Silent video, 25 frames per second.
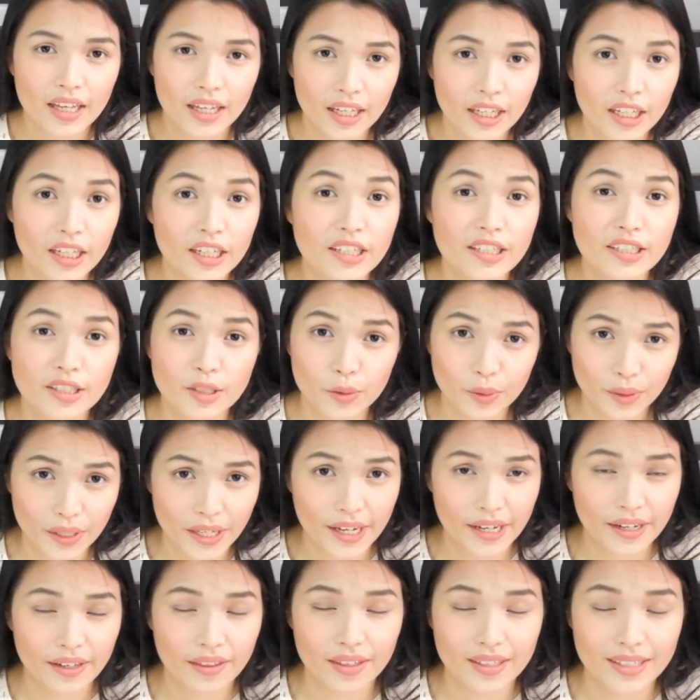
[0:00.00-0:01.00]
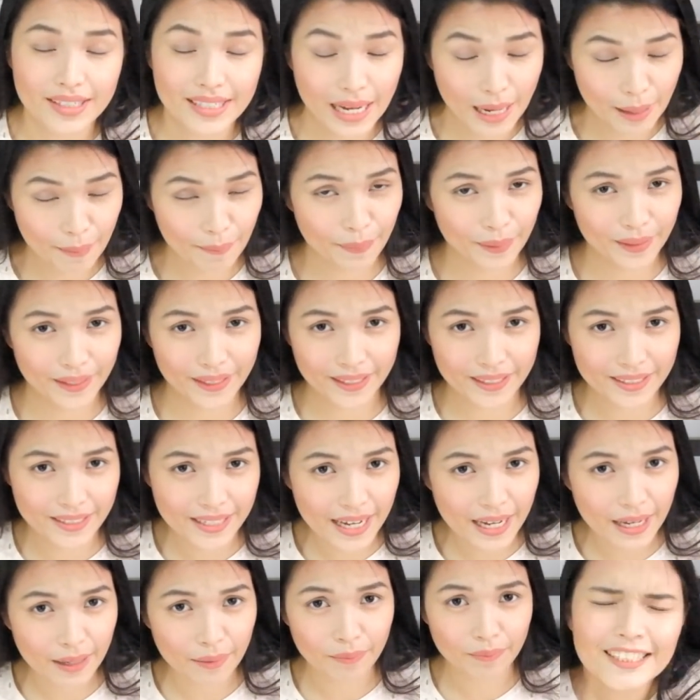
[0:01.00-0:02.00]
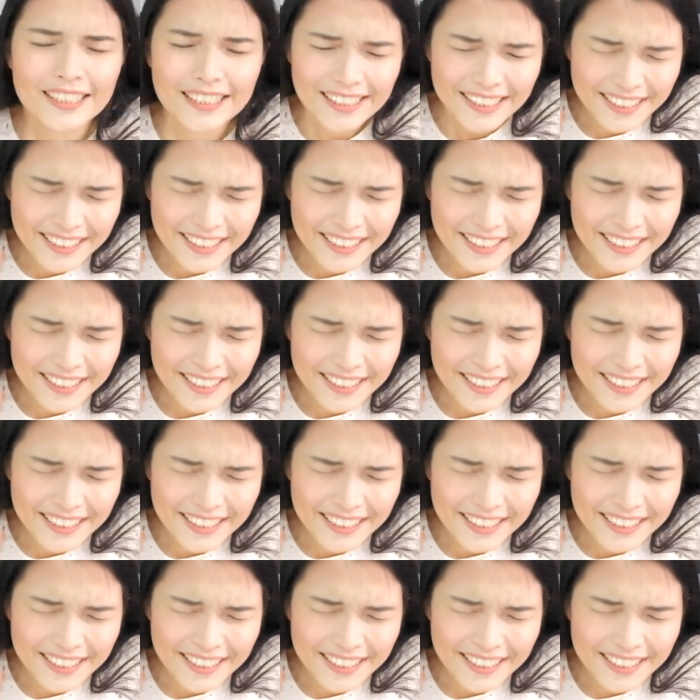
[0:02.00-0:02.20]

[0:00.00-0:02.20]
is to take the sample exam.